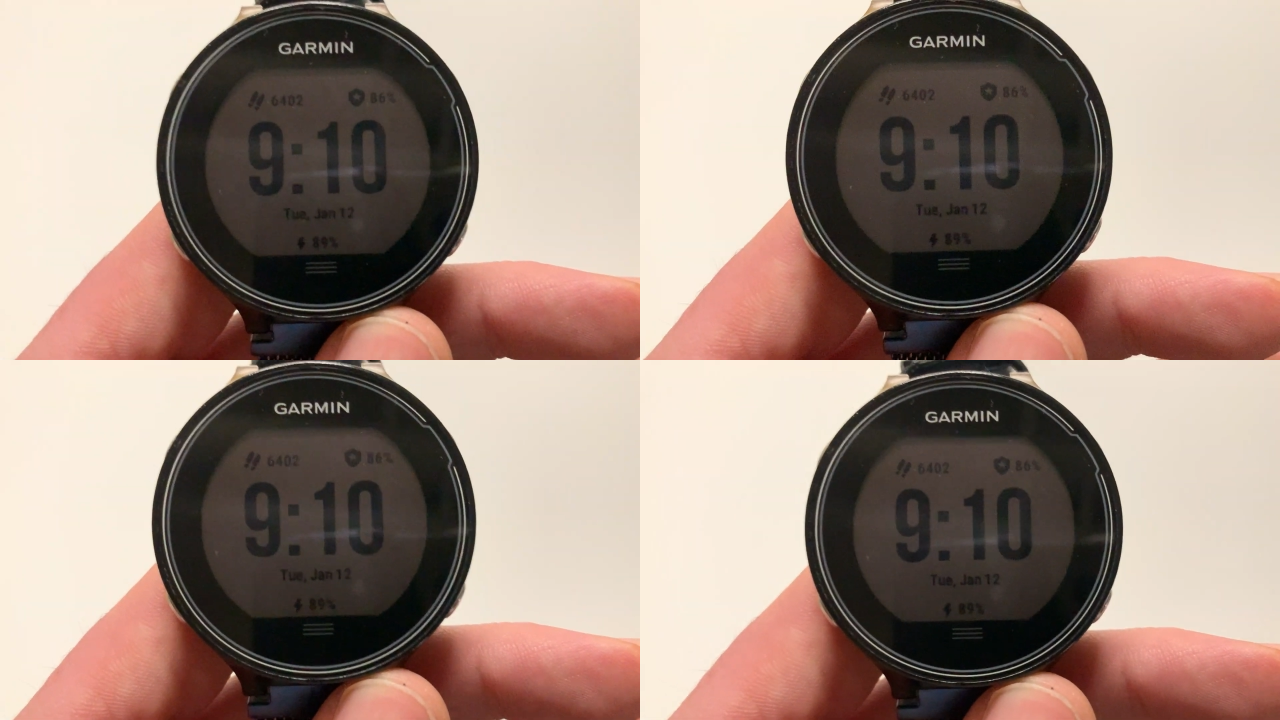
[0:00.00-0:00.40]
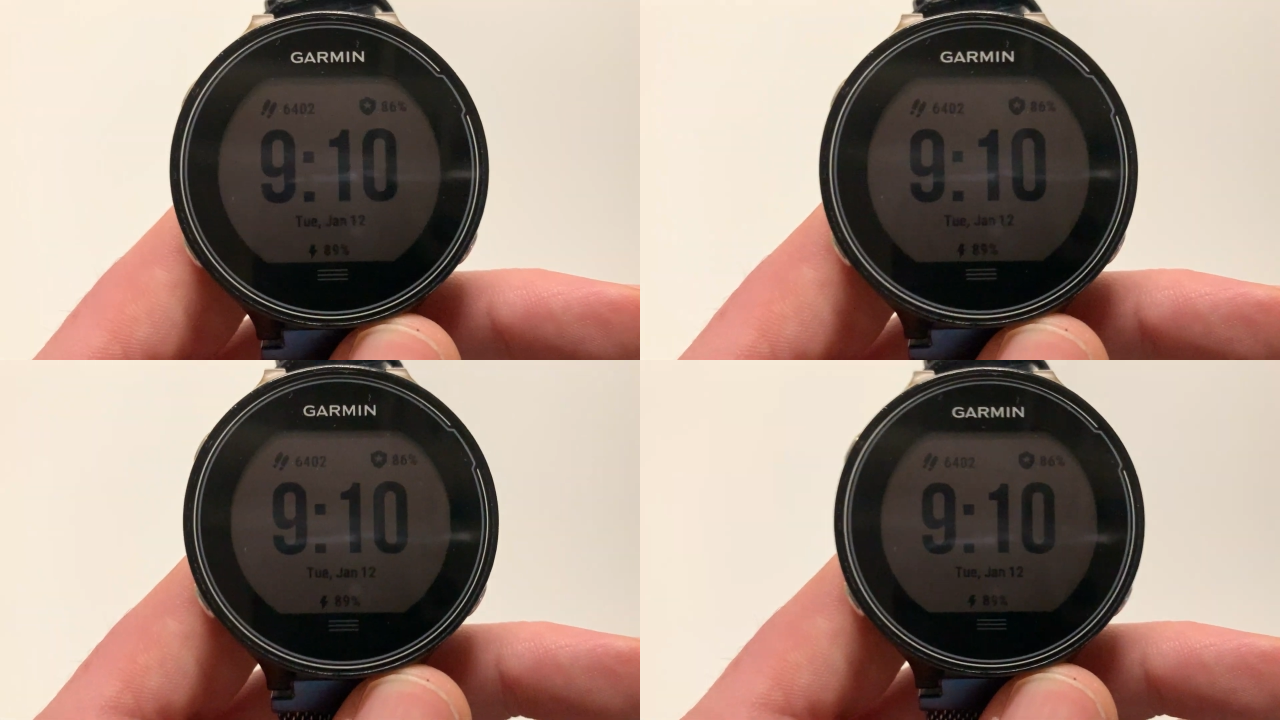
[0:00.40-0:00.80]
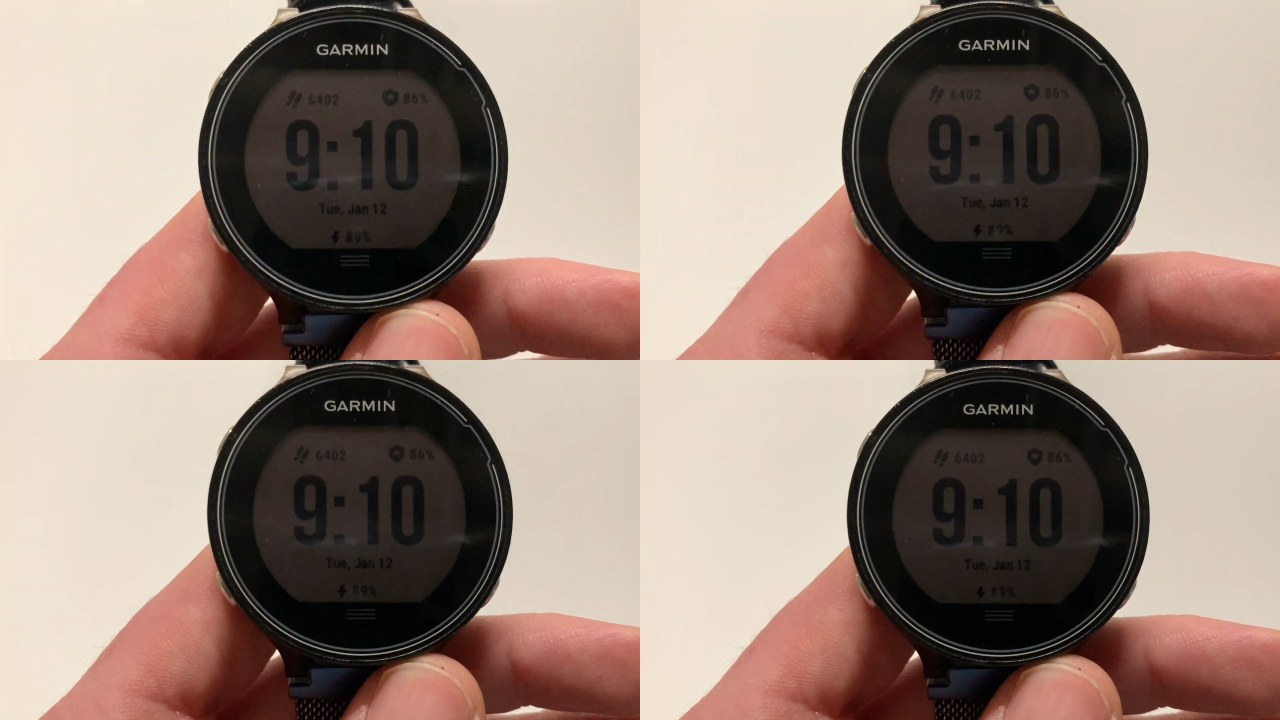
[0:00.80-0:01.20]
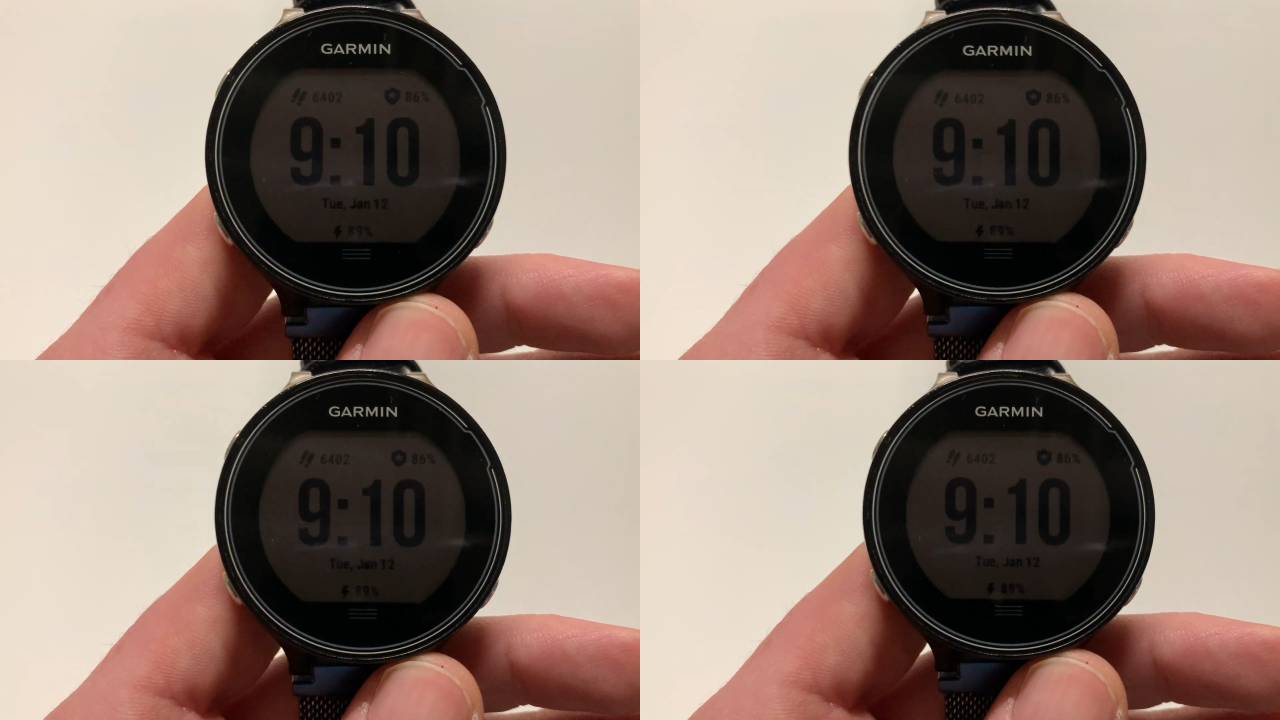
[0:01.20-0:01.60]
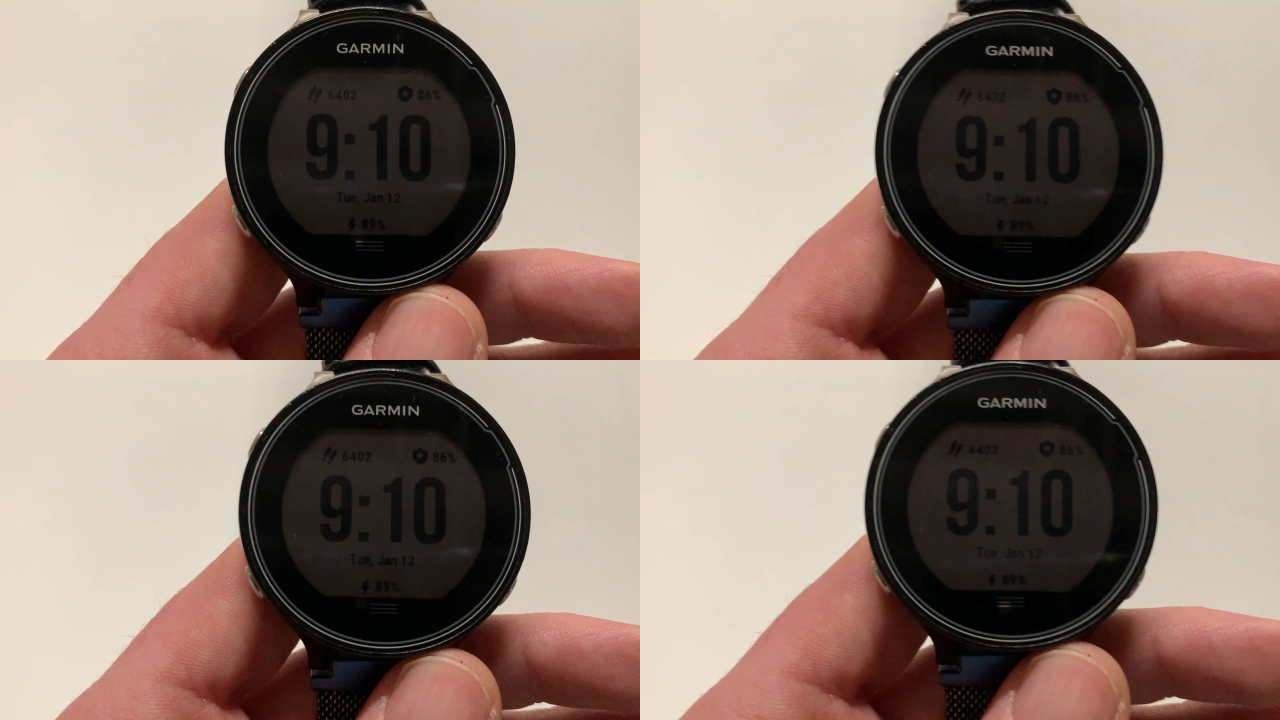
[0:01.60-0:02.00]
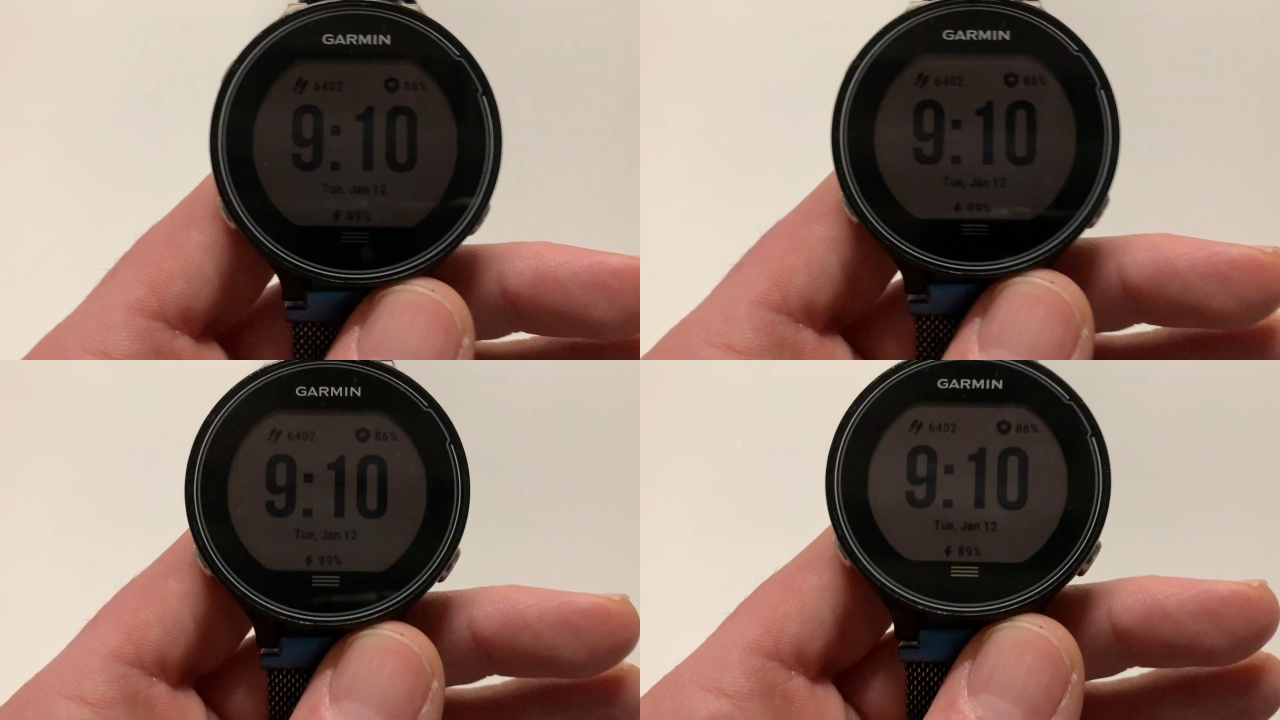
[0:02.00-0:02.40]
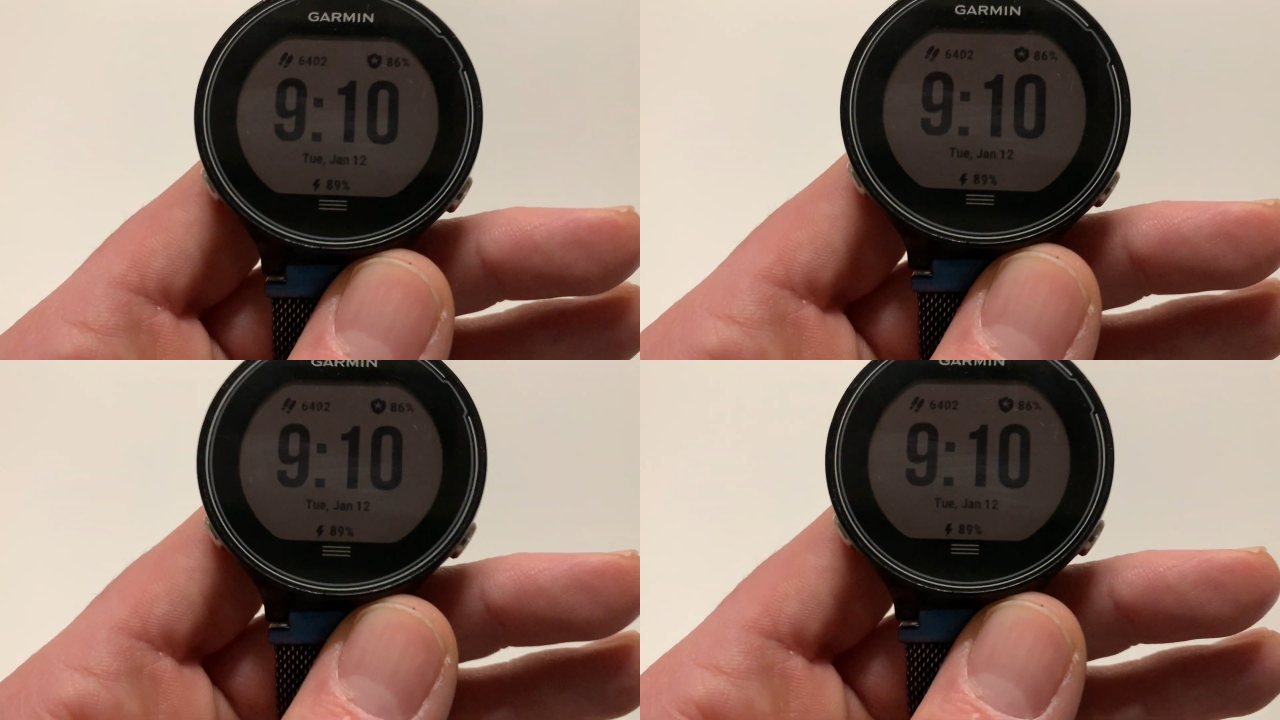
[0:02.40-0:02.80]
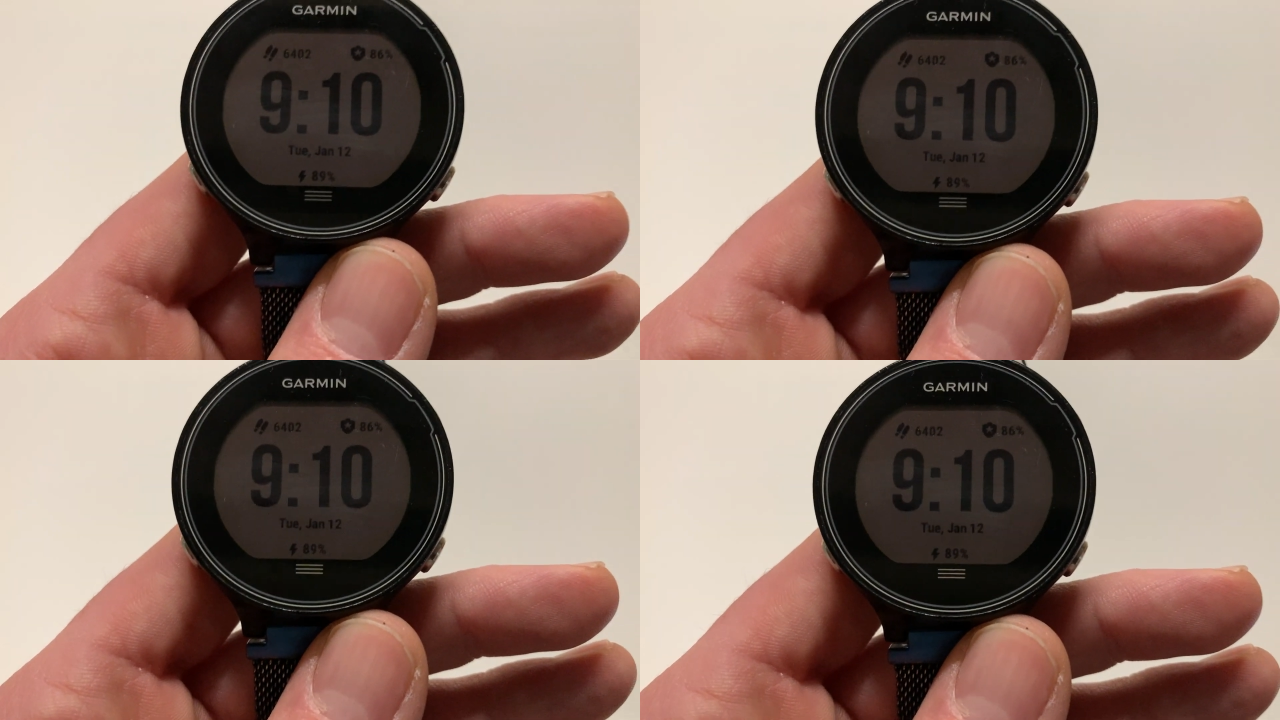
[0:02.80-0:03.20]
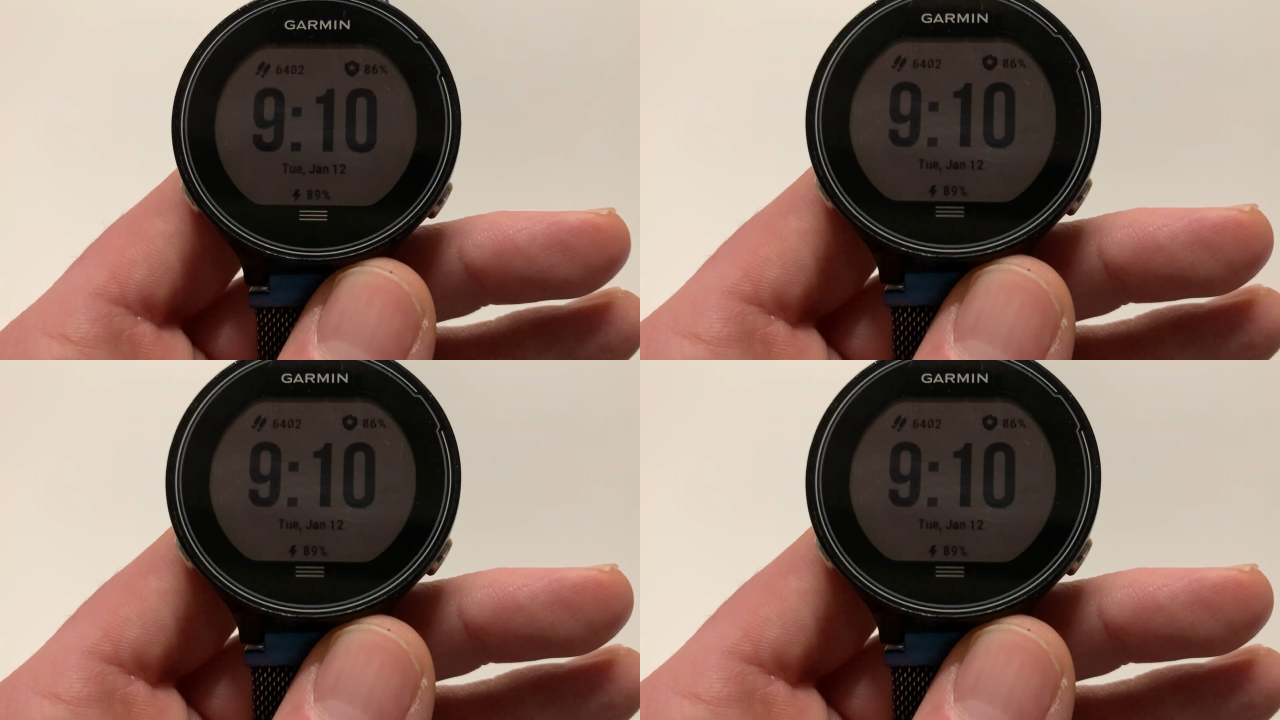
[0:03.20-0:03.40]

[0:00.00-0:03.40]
That's just an additional cost for that feature.